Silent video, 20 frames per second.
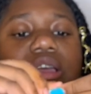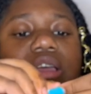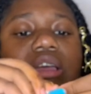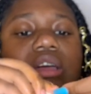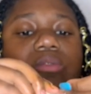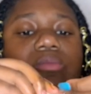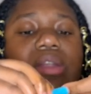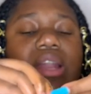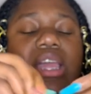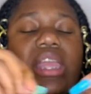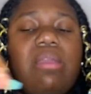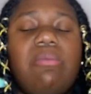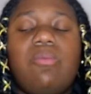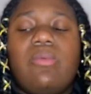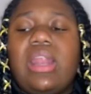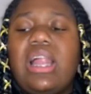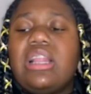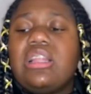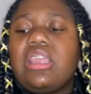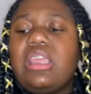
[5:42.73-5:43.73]
when I keep when
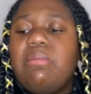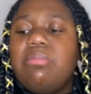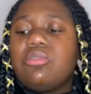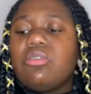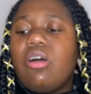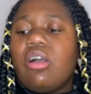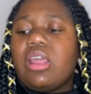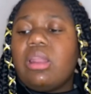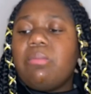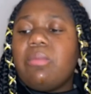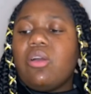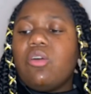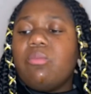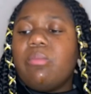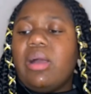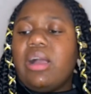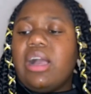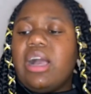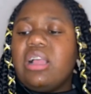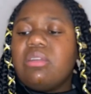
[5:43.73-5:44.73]
I keep talking, I'm like, oh my
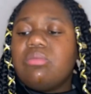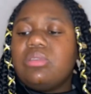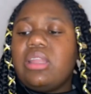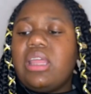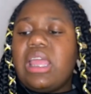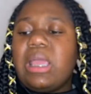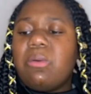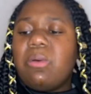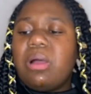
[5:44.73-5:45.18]
god, what the heck?